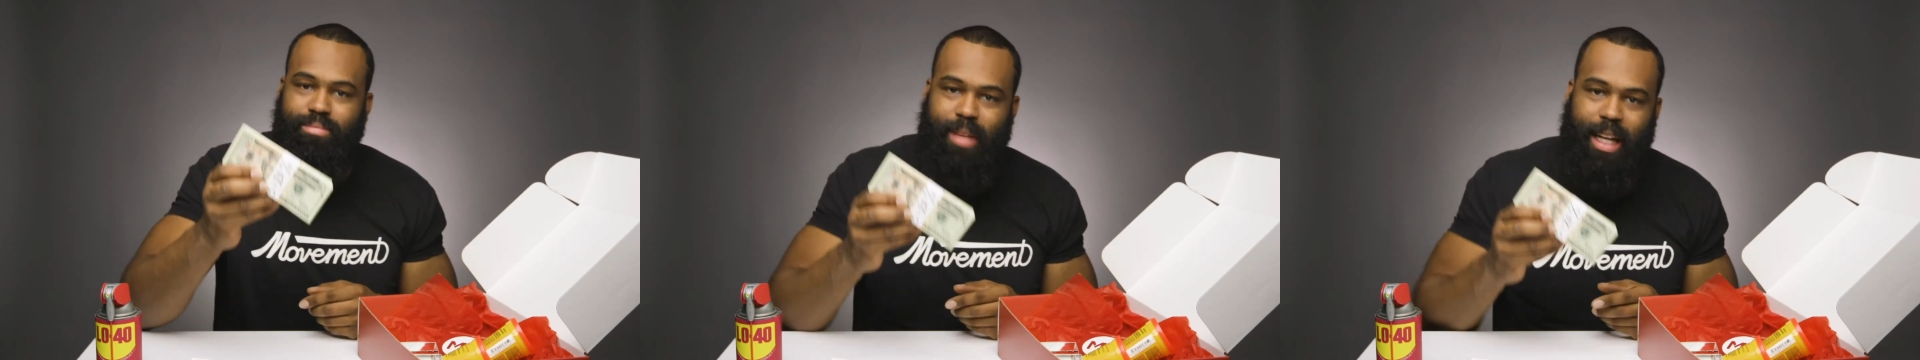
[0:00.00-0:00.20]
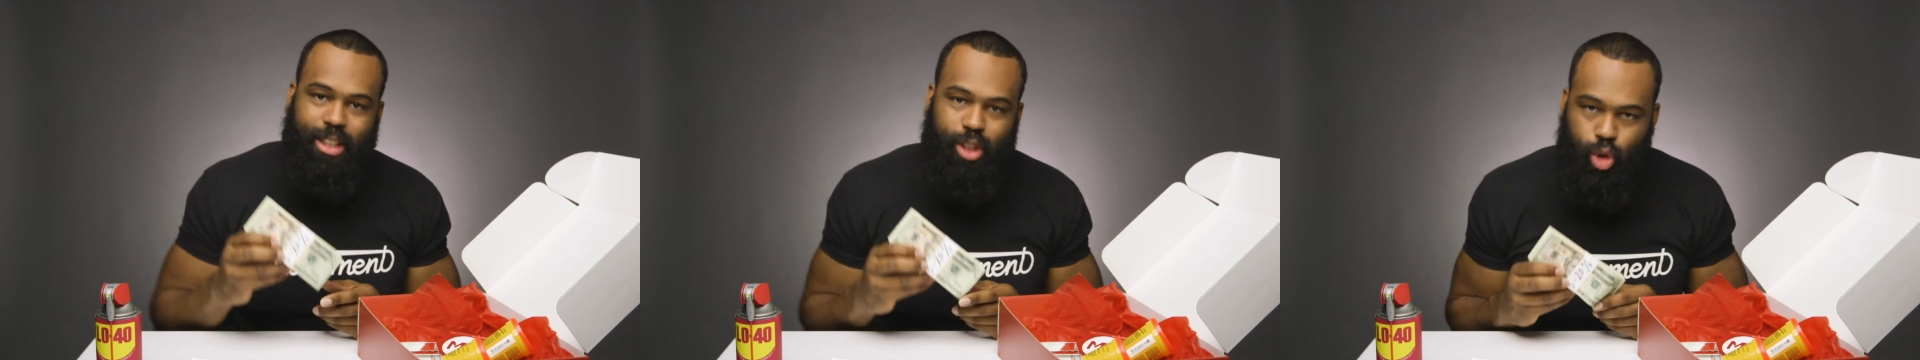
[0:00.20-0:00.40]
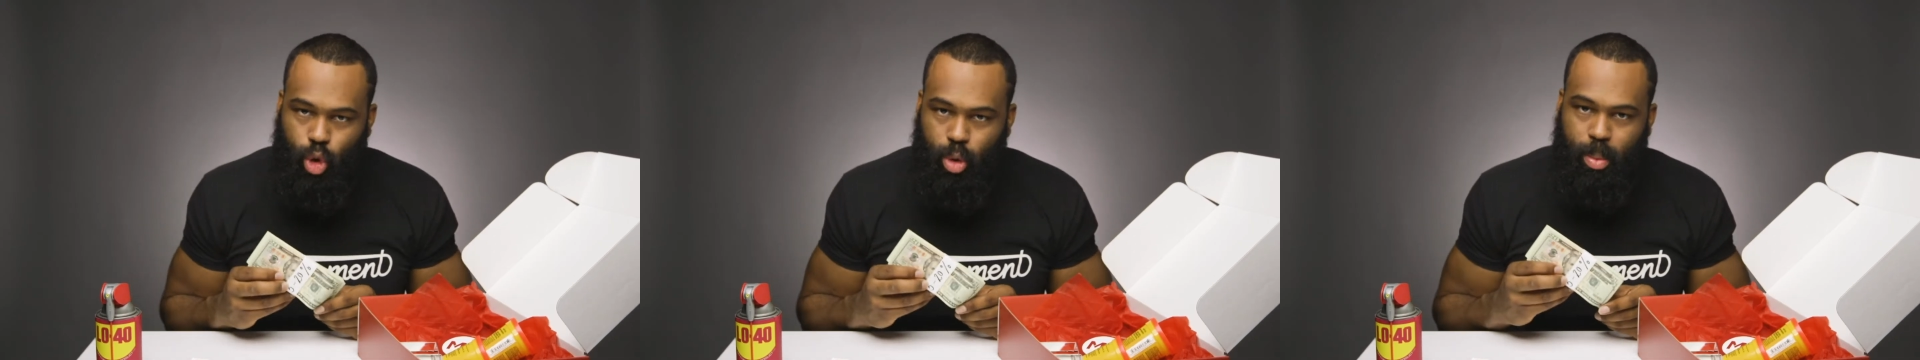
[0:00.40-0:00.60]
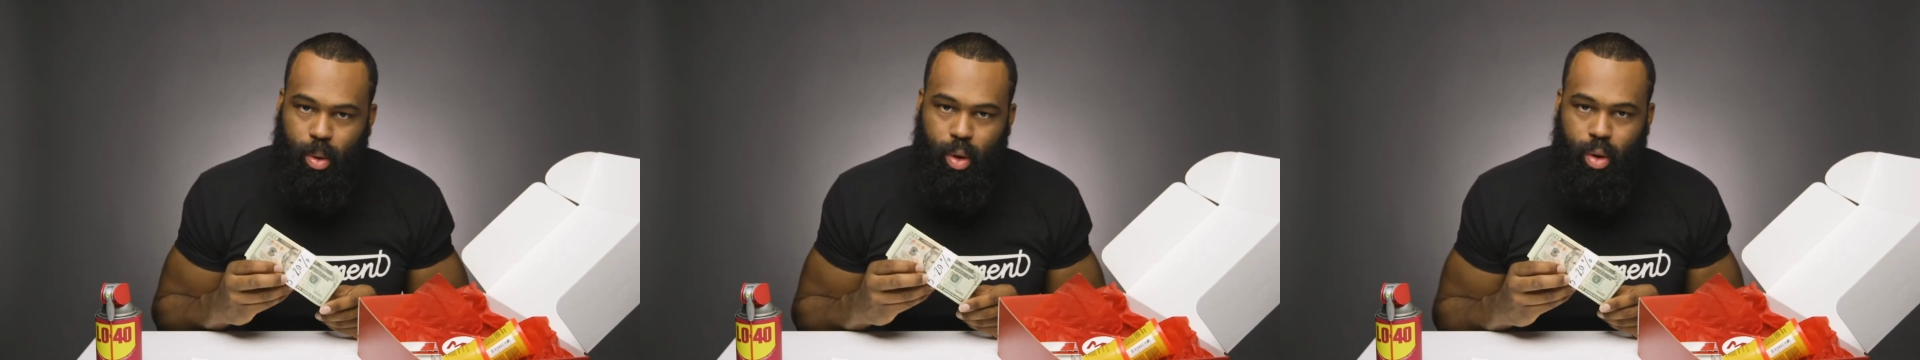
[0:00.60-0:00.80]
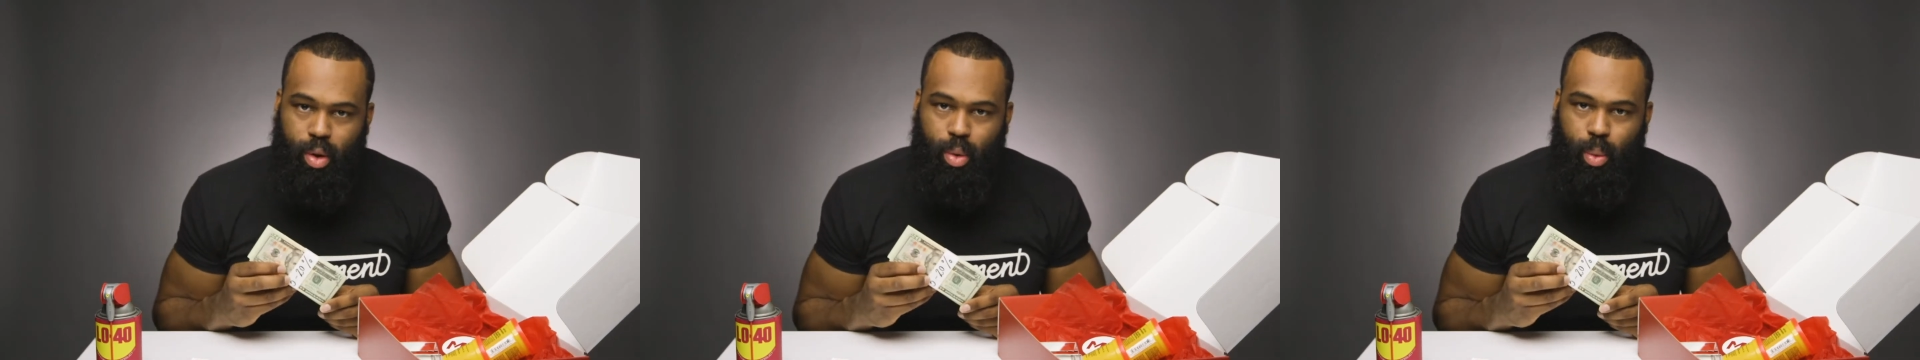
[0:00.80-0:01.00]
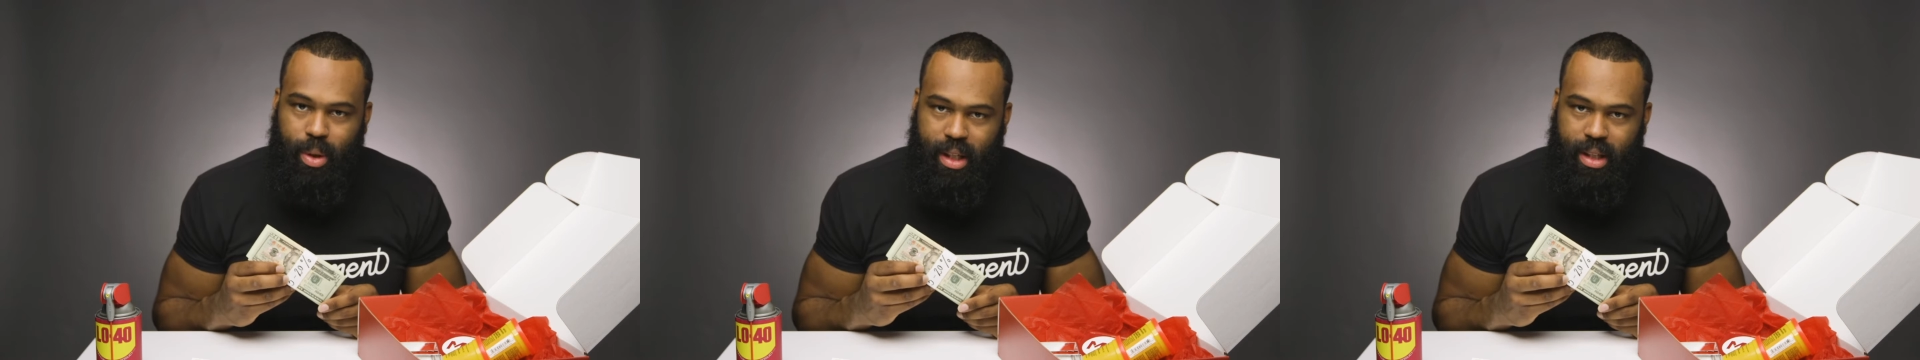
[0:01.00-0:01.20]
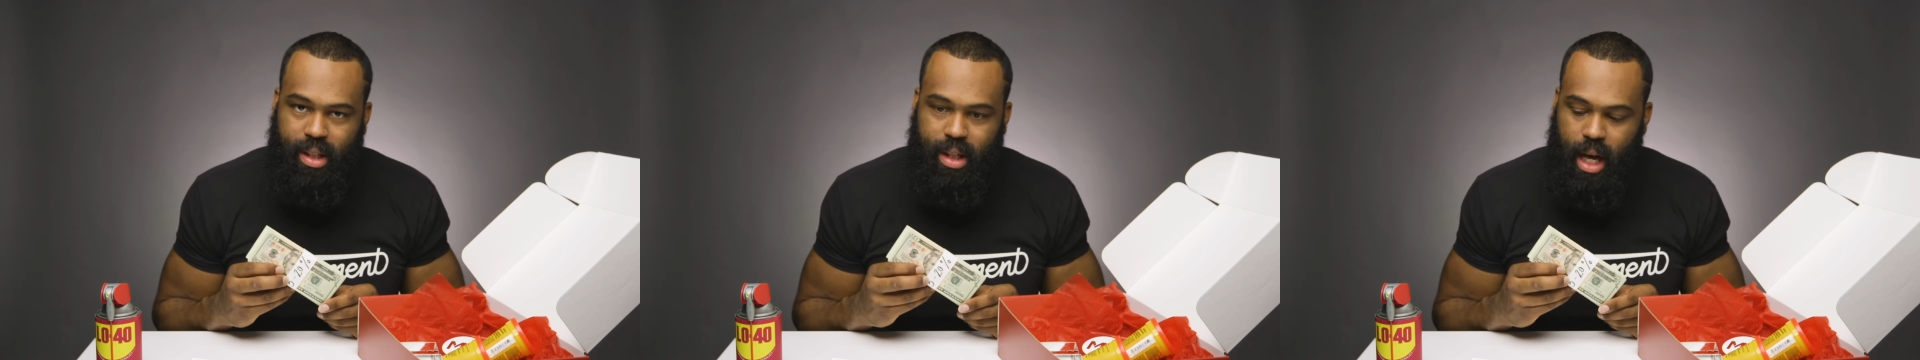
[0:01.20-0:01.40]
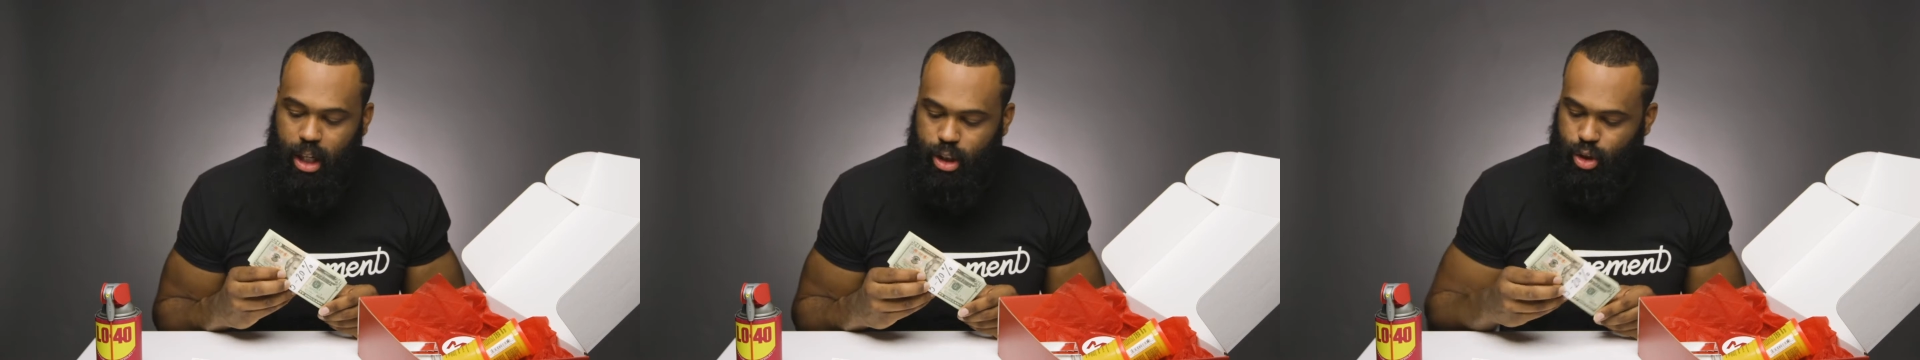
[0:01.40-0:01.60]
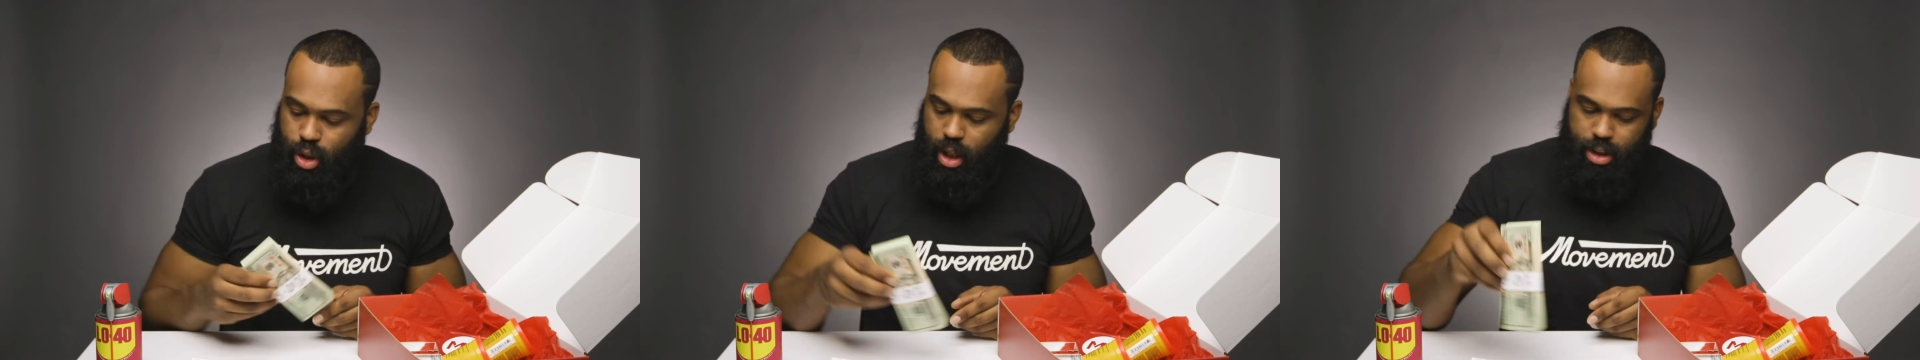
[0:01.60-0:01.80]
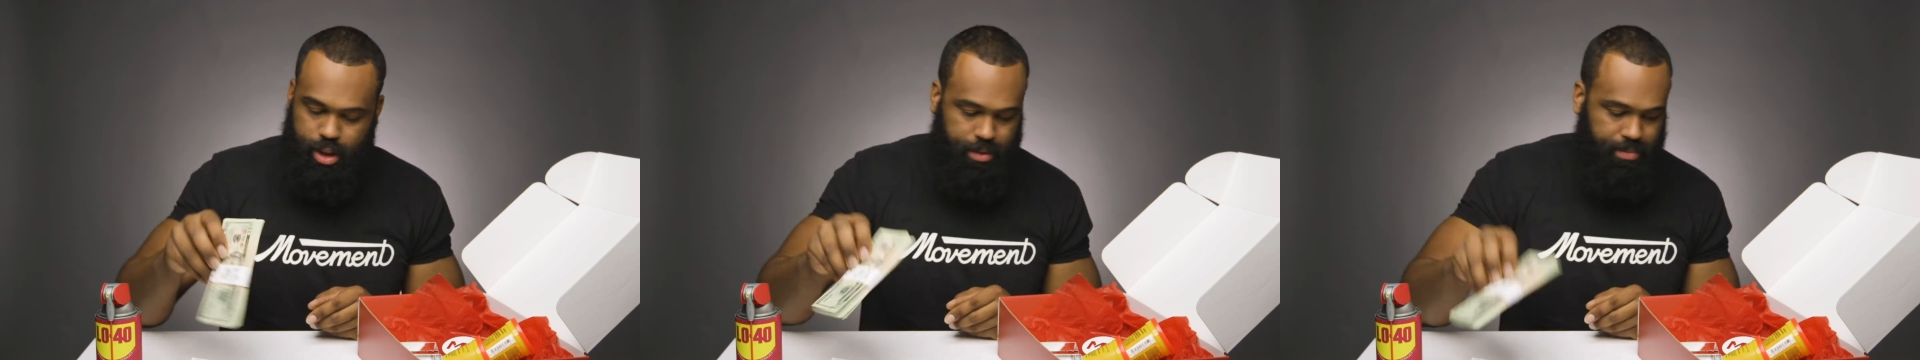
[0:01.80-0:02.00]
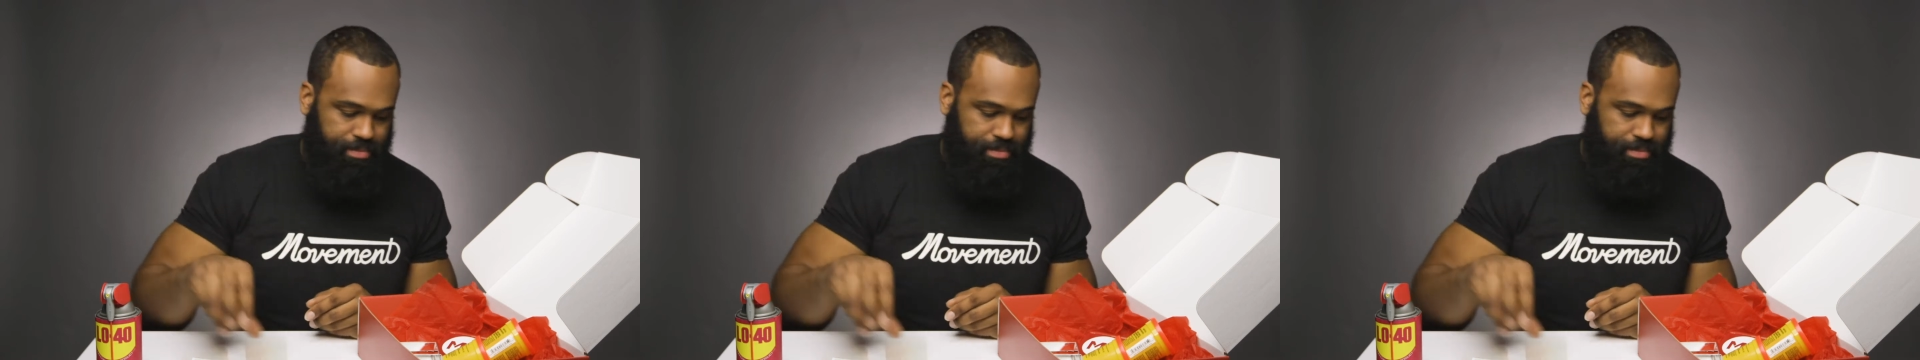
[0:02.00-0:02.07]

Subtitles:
that's doable within the constructs.